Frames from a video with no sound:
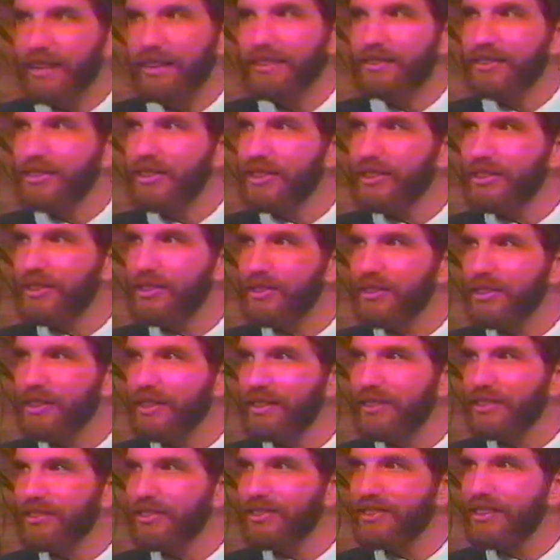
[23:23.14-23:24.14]
that Jesus
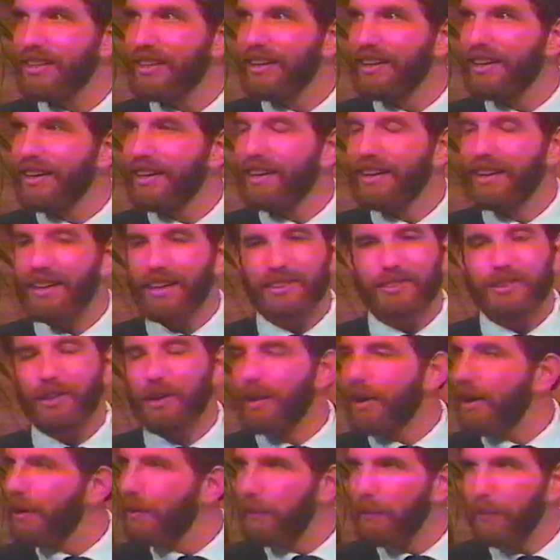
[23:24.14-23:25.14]
is? That's
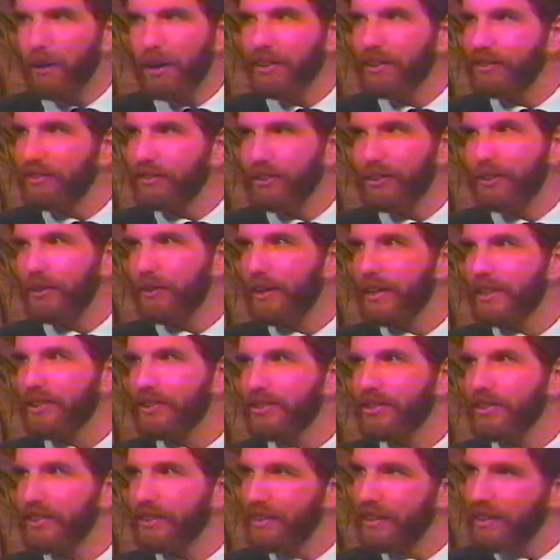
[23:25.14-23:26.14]
a wonderful
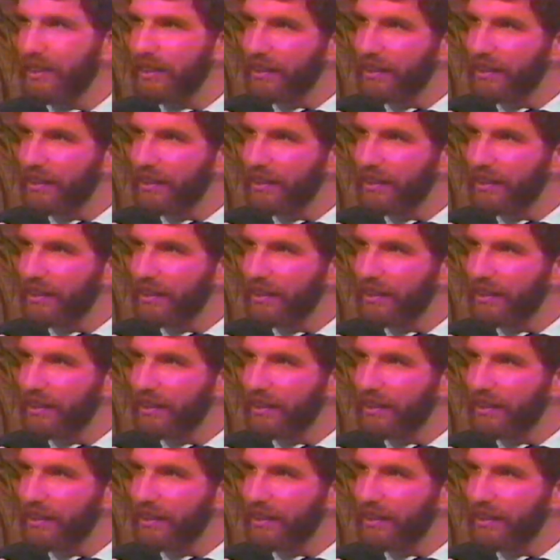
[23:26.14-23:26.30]
question